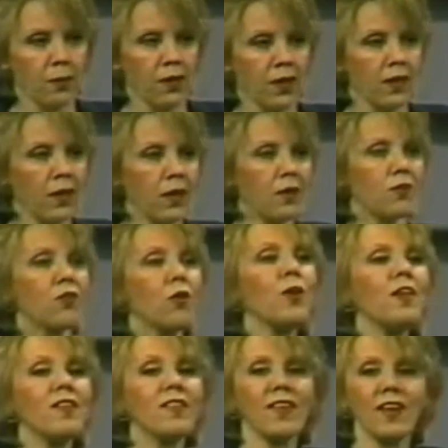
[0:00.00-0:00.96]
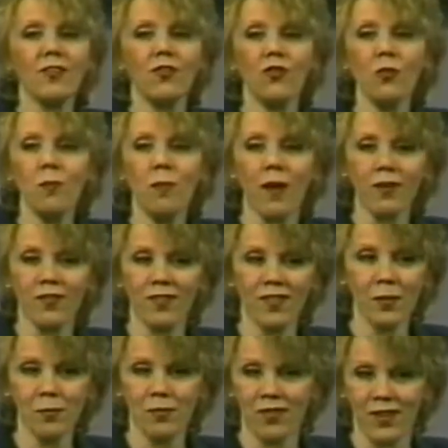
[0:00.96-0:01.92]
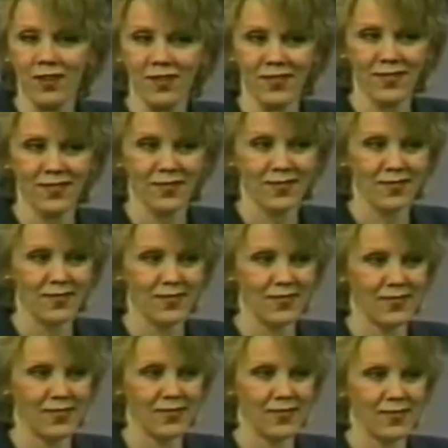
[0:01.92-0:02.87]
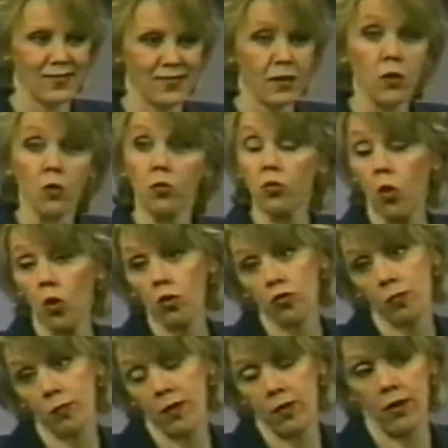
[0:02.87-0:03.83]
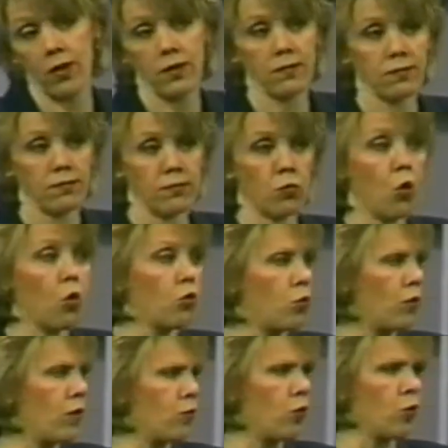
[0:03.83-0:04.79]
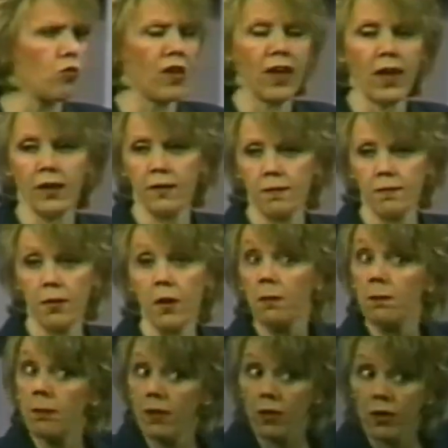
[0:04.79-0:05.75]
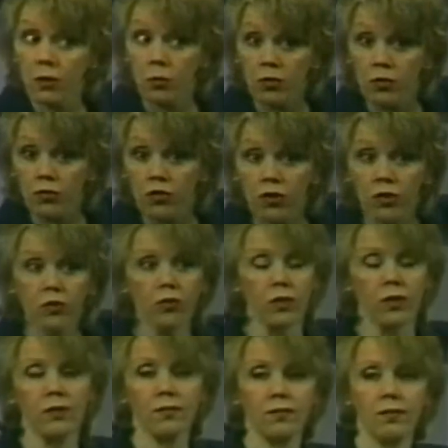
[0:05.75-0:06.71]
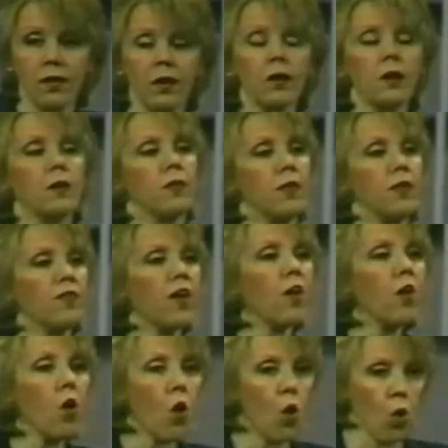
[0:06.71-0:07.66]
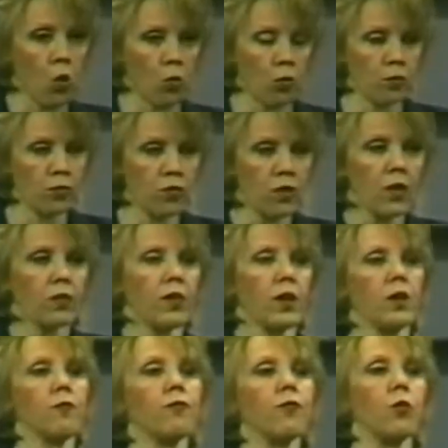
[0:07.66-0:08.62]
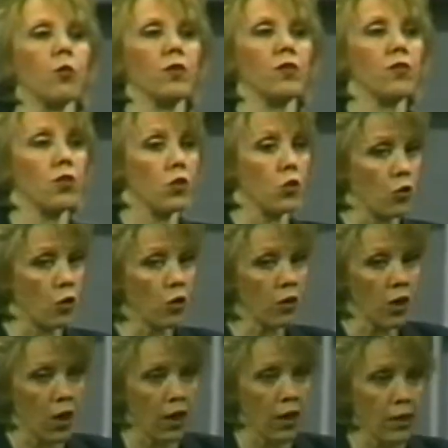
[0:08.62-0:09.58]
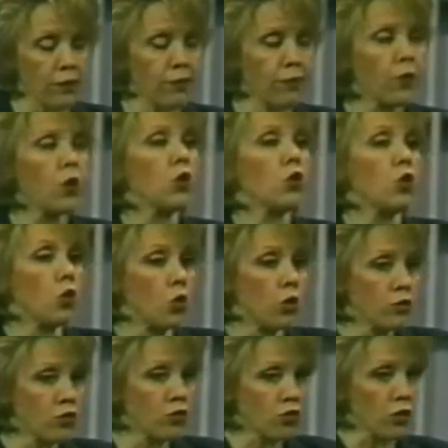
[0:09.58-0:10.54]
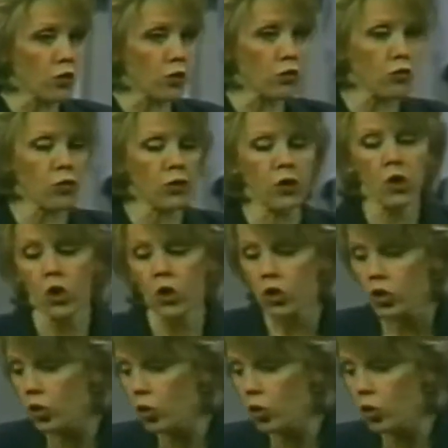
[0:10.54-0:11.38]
family. So he sends you Bart Simpson, Rosemary. Rose, Roseanne, married with children. These are homes that influence your life, your children,